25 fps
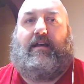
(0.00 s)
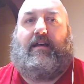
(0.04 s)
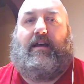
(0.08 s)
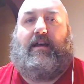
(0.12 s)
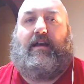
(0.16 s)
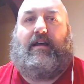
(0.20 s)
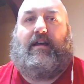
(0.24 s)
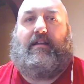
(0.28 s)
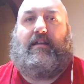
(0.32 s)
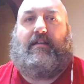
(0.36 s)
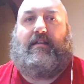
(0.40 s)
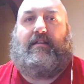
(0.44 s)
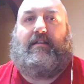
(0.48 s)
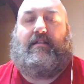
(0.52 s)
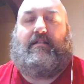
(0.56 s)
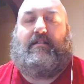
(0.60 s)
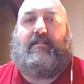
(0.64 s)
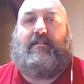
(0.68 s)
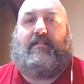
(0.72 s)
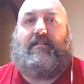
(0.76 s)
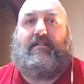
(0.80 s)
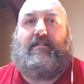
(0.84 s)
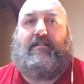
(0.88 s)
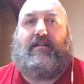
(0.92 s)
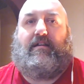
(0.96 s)
and his
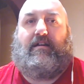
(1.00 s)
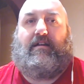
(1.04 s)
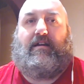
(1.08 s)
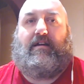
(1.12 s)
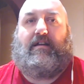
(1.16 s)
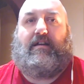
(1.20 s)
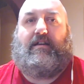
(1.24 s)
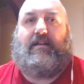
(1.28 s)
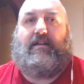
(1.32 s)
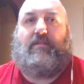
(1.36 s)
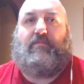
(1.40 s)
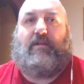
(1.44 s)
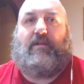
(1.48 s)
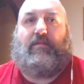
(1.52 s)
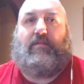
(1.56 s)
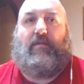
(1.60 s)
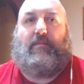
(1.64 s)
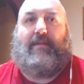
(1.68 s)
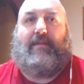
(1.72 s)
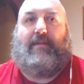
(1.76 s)
sister and his brother